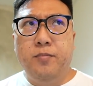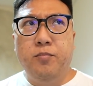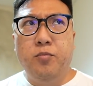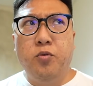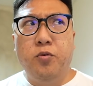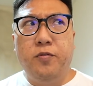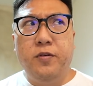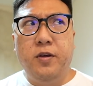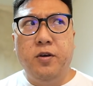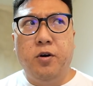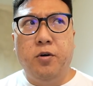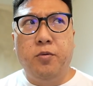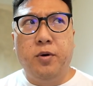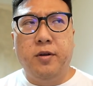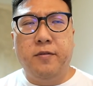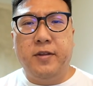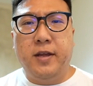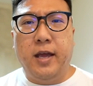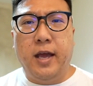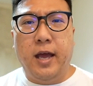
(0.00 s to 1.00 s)
movie or one
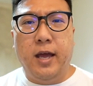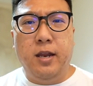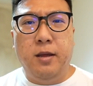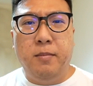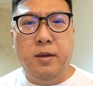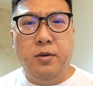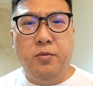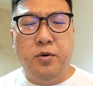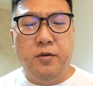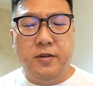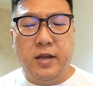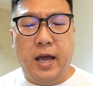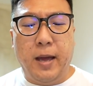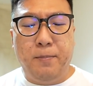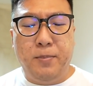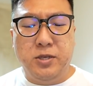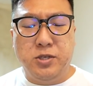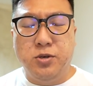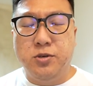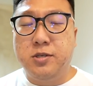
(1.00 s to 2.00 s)
of the anime, one of the
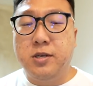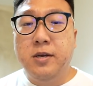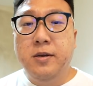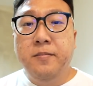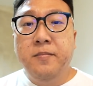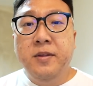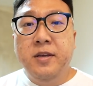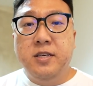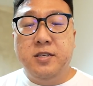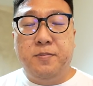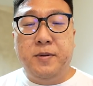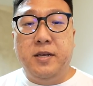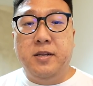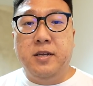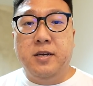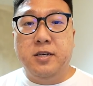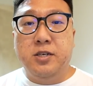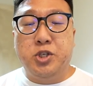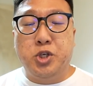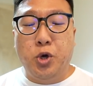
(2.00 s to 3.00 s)
episodes, it's
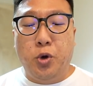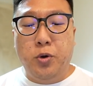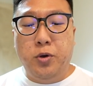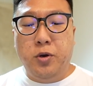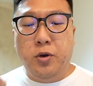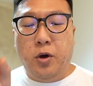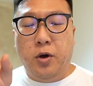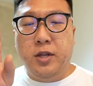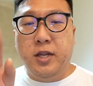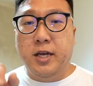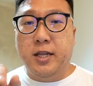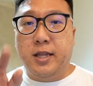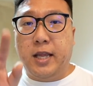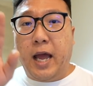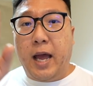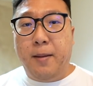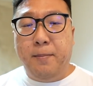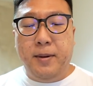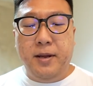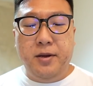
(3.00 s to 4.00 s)
been shown on the
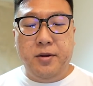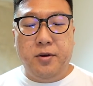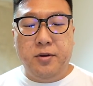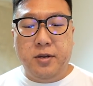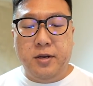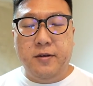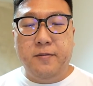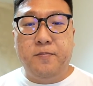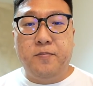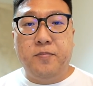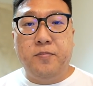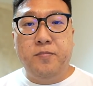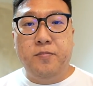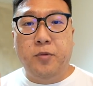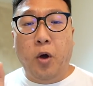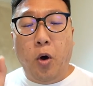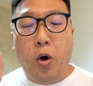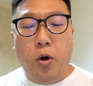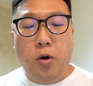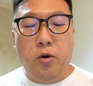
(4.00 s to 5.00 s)
tablet, on the
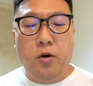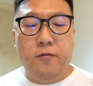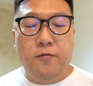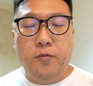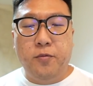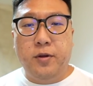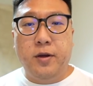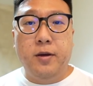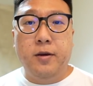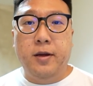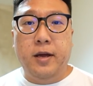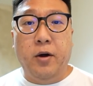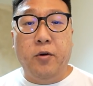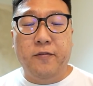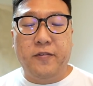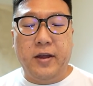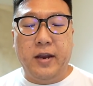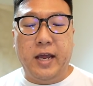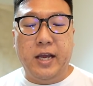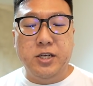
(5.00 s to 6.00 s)
door
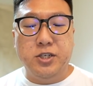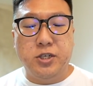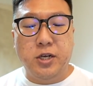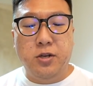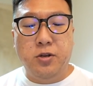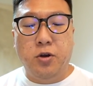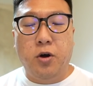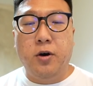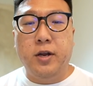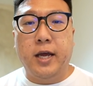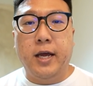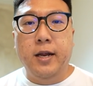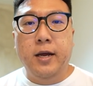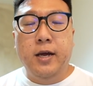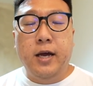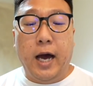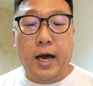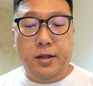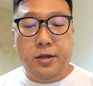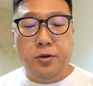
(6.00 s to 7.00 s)
of an ancient door, that
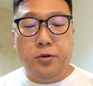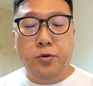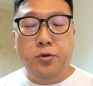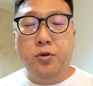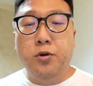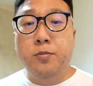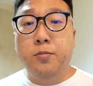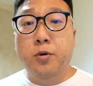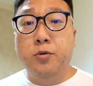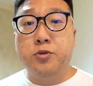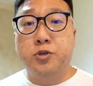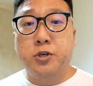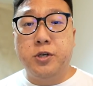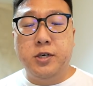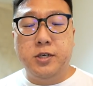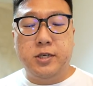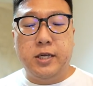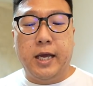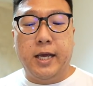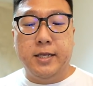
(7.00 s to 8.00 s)
Articuno,
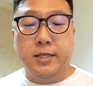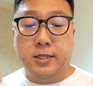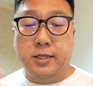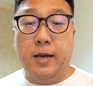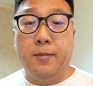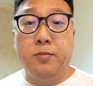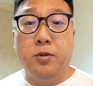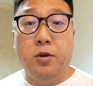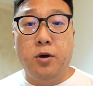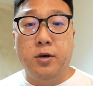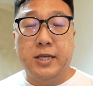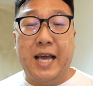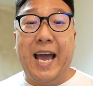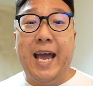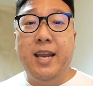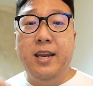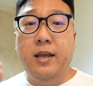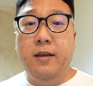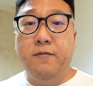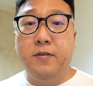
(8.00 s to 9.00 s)
Moltres, and Zapdos,
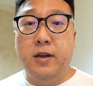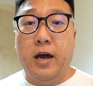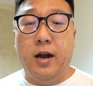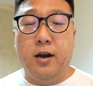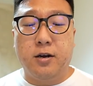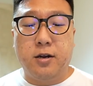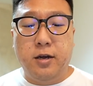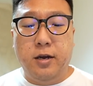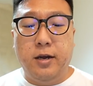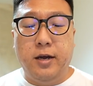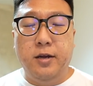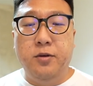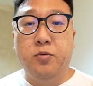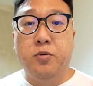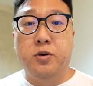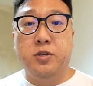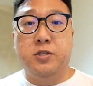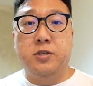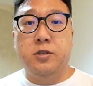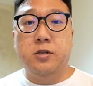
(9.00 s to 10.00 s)
and even Arcanine
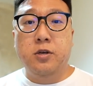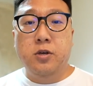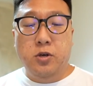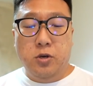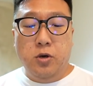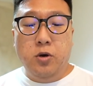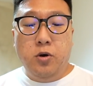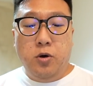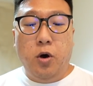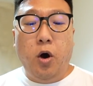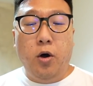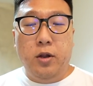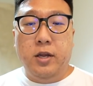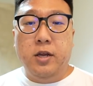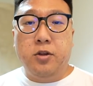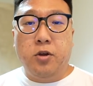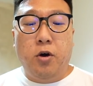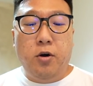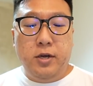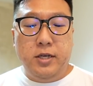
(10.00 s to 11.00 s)
was on the
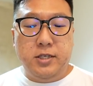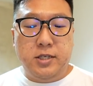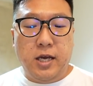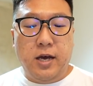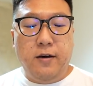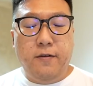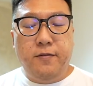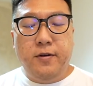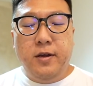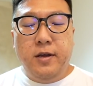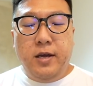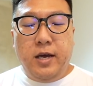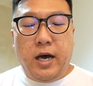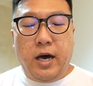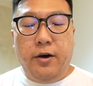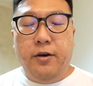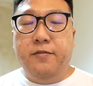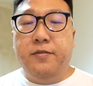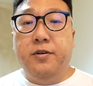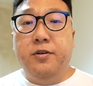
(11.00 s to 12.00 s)
door itself.
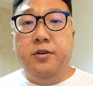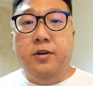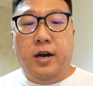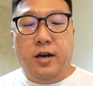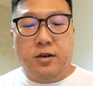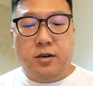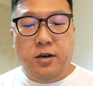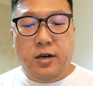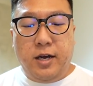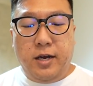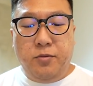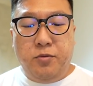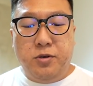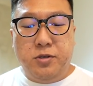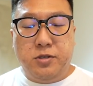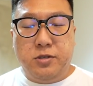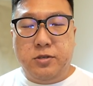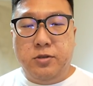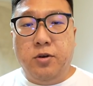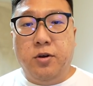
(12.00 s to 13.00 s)
However, you know, Arcanine
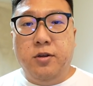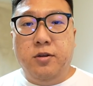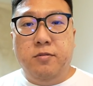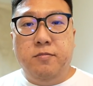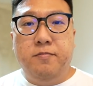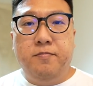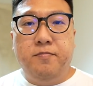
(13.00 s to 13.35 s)
was not,